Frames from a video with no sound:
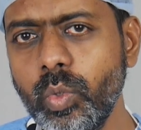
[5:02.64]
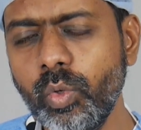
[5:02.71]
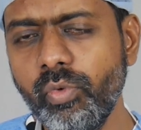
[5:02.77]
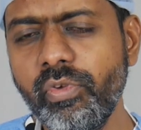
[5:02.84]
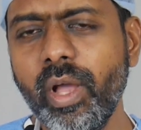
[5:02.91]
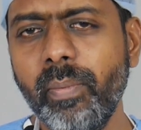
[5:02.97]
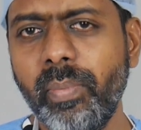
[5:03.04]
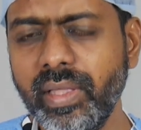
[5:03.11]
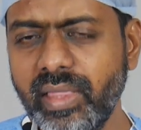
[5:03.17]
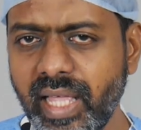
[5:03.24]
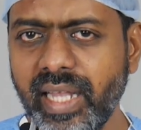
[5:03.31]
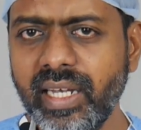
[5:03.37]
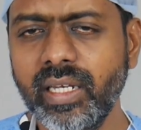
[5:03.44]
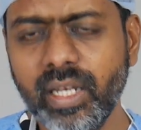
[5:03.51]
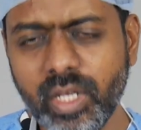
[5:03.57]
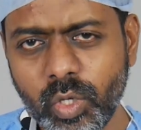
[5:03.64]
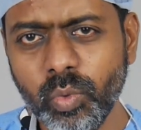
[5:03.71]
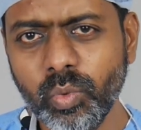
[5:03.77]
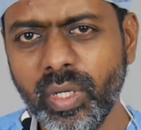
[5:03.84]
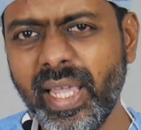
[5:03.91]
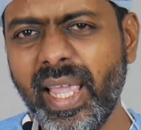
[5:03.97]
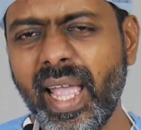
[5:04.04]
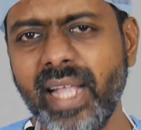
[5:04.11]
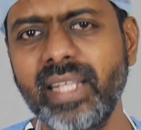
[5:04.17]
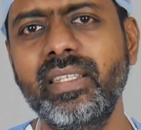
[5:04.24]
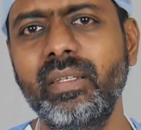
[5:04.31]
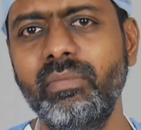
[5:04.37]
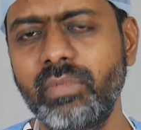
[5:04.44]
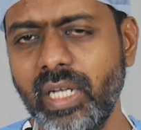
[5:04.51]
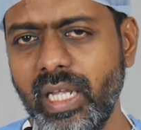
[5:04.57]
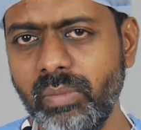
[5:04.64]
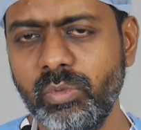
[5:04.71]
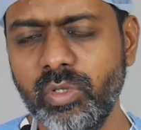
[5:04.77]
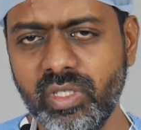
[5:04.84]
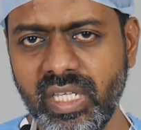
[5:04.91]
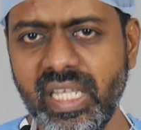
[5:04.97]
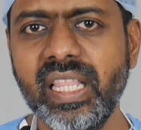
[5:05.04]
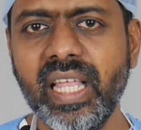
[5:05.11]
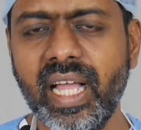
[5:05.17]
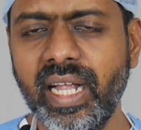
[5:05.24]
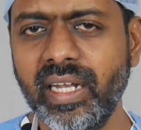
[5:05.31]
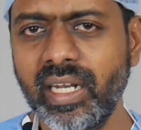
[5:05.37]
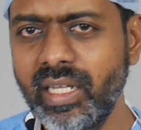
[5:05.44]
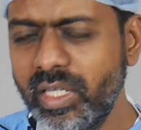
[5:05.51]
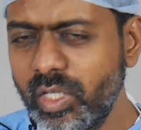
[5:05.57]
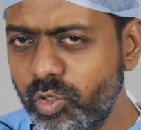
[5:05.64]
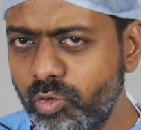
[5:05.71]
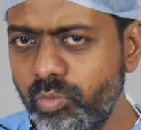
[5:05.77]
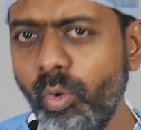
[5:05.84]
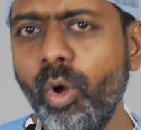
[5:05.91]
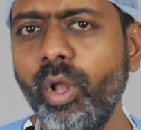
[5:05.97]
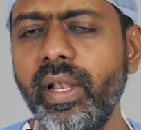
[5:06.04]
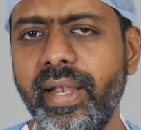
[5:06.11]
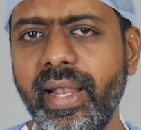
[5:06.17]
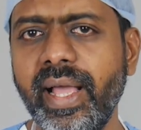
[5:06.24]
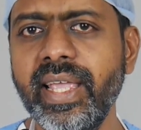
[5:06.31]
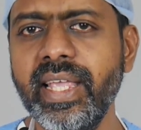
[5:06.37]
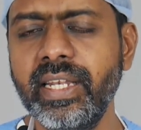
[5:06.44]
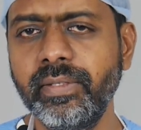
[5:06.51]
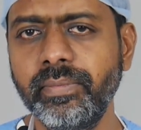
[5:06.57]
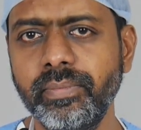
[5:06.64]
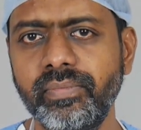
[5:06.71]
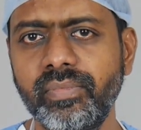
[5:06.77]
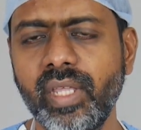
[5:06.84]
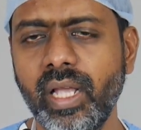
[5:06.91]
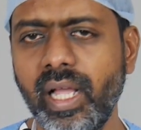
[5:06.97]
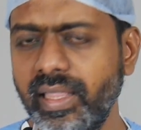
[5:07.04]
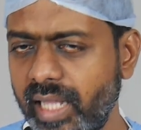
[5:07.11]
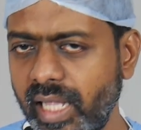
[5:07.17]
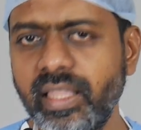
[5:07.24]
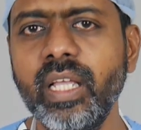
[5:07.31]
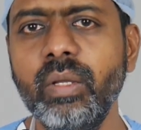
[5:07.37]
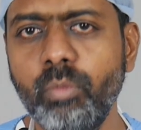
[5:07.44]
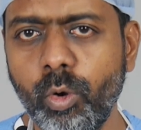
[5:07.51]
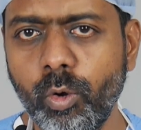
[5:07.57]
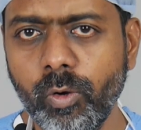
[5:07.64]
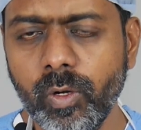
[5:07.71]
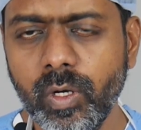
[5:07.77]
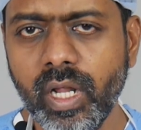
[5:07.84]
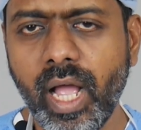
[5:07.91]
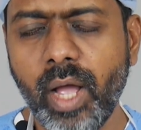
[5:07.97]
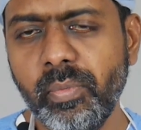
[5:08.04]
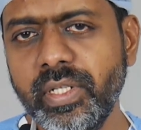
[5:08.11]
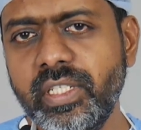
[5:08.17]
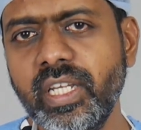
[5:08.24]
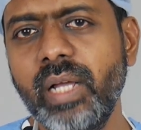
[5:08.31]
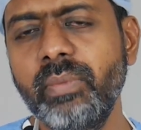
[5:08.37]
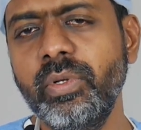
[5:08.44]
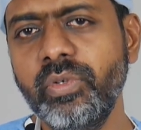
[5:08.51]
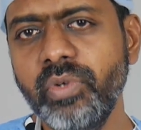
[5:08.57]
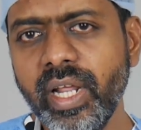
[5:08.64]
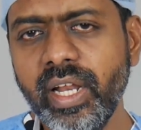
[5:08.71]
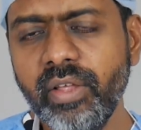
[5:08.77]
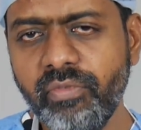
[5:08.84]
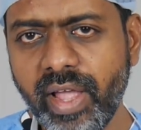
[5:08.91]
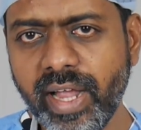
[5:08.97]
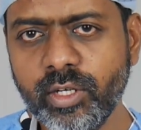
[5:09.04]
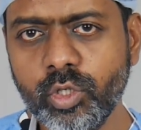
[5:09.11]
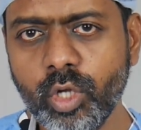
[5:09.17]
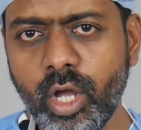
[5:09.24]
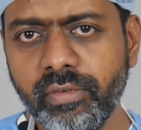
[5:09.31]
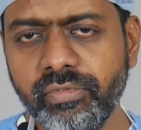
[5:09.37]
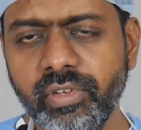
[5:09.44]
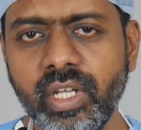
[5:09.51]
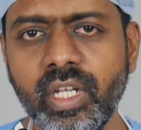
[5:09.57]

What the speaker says: groove here, but then you can sometimes see that small line, nothing more. And with time, it really wears off.